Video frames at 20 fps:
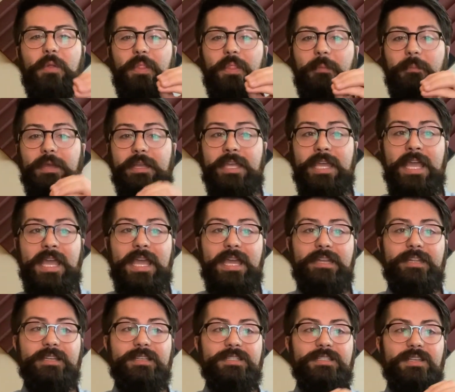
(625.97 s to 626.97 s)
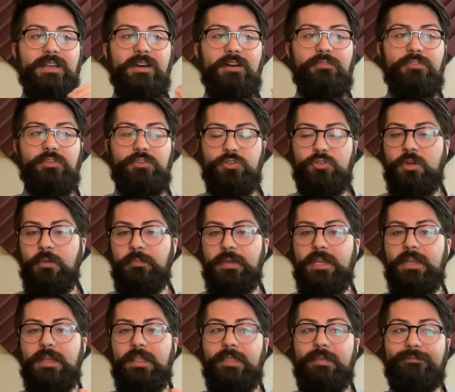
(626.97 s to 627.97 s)
the mechanics of the
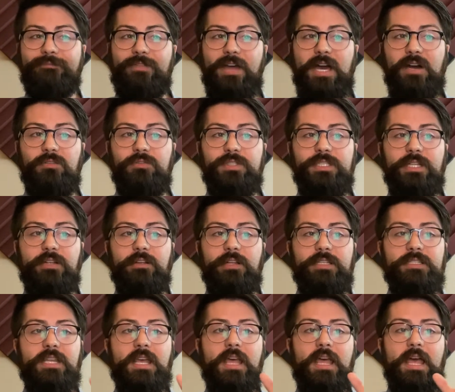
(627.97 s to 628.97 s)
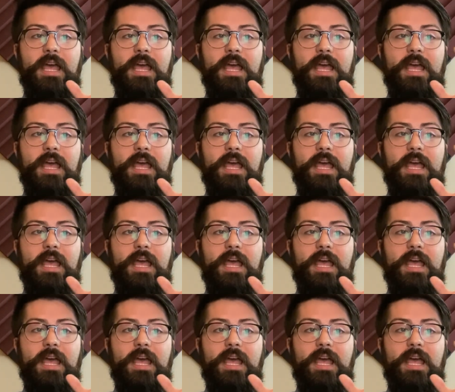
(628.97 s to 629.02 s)
trumpet and the valve series